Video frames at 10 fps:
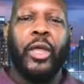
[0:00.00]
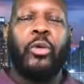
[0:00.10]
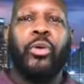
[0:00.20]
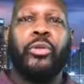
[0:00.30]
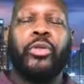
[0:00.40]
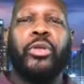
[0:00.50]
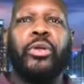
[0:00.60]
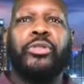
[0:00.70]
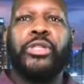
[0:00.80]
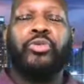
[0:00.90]
what
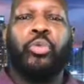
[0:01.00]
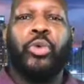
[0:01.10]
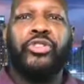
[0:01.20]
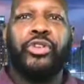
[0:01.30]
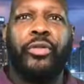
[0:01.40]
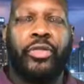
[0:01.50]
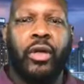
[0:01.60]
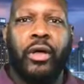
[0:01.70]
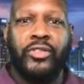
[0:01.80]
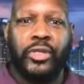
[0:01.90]
Chase. What's your
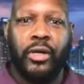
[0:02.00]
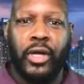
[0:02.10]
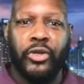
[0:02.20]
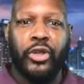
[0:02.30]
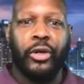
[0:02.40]
thoughts on